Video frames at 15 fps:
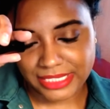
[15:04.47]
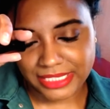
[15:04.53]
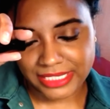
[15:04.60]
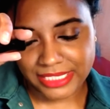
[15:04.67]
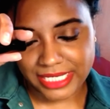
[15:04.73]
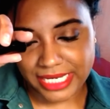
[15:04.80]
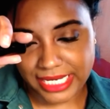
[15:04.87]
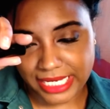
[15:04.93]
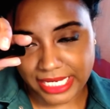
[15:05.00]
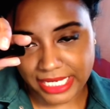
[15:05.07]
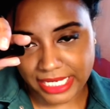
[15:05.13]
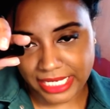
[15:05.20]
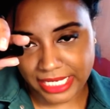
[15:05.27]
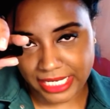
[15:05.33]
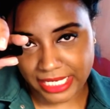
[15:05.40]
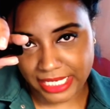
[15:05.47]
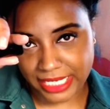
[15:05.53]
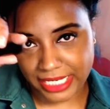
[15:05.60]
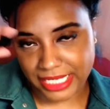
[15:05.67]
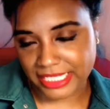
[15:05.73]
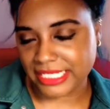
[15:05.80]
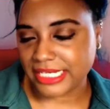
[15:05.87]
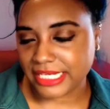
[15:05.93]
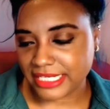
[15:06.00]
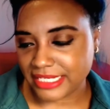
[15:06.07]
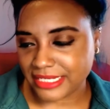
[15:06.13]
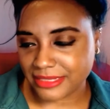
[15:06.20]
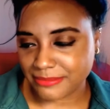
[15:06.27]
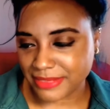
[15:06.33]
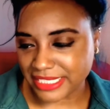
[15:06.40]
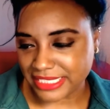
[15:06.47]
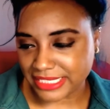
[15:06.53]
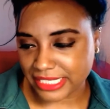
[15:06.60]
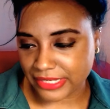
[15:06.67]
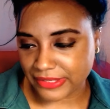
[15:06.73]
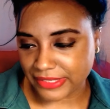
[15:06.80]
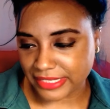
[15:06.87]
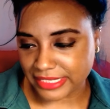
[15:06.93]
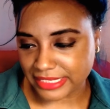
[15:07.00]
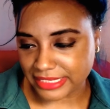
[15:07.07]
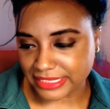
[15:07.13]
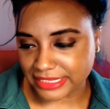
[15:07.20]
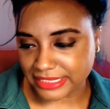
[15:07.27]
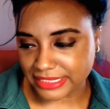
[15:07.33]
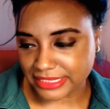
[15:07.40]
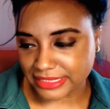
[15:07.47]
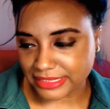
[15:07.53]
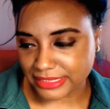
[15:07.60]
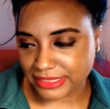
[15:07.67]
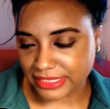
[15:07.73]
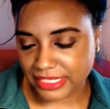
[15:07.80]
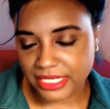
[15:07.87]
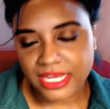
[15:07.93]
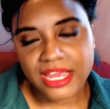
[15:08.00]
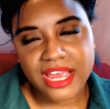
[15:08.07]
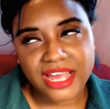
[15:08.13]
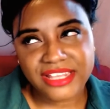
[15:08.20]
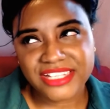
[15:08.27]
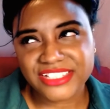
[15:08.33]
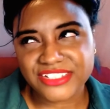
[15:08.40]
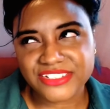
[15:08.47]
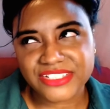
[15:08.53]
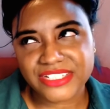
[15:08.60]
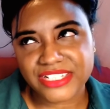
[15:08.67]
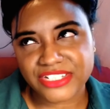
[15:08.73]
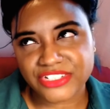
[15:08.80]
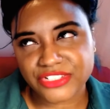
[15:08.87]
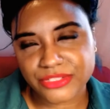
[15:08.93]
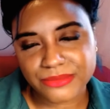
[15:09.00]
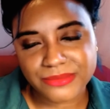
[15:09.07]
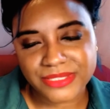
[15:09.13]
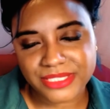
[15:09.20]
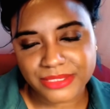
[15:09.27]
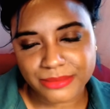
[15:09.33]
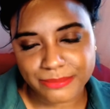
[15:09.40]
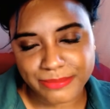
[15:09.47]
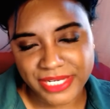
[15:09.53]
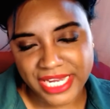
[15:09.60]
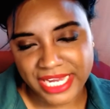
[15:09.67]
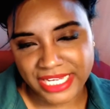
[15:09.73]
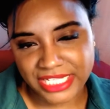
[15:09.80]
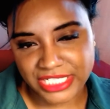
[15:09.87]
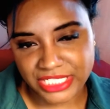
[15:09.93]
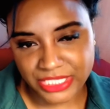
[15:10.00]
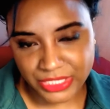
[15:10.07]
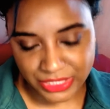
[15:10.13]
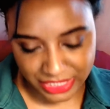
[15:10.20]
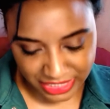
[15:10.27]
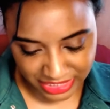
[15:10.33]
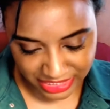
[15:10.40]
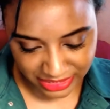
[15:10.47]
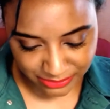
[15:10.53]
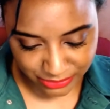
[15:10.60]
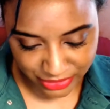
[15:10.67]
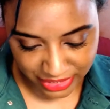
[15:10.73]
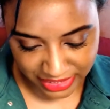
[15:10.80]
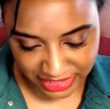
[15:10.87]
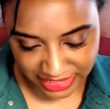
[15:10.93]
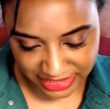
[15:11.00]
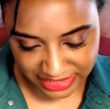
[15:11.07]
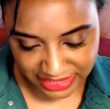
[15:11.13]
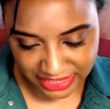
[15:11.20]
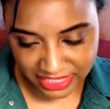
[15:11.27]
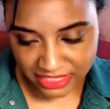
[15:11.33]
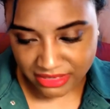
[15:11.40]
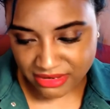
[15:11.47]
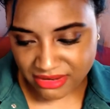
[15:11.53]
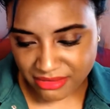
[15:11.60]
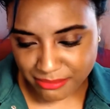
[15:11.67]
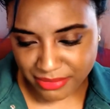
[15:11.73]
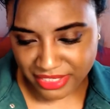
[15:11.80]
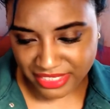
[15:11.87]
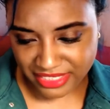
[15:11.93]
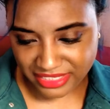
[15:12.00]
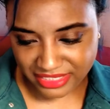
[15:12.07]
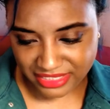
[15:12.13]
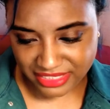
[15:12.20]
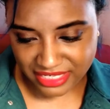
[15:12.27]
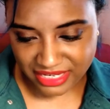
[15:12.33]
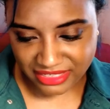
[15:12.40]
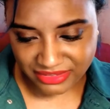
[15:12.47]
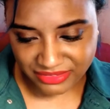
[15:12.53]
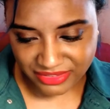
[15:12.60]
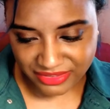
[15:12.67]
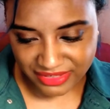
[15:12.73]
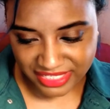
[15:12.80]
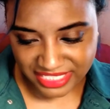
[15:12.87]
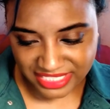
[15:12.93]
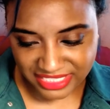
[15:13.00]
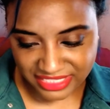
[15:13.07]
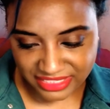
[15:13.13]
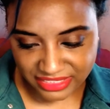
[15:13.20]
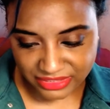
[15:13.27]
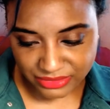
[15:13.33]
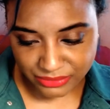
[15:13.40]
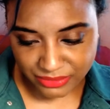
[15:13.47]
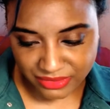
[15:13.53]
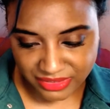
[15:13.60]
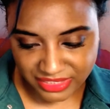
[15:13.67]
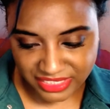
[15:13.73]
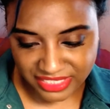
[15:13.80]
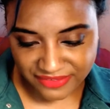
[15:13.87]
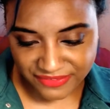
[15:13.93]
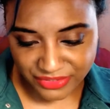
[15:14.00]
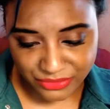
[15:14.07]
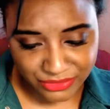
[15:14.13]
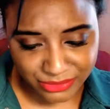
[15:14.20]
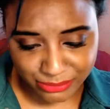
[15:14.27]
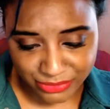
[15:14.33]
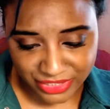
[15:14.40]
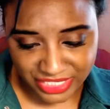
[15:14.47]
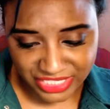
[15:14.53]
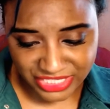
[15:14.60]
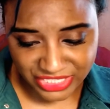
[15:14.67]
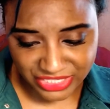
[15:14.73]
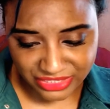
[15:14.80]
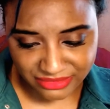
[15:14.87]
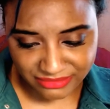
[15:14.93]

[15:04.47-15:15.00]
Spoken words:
The Indian mascaras, I think there's an issue with the packaging on Indian products, but I don't know. I just didn't like the quality of it or the brush.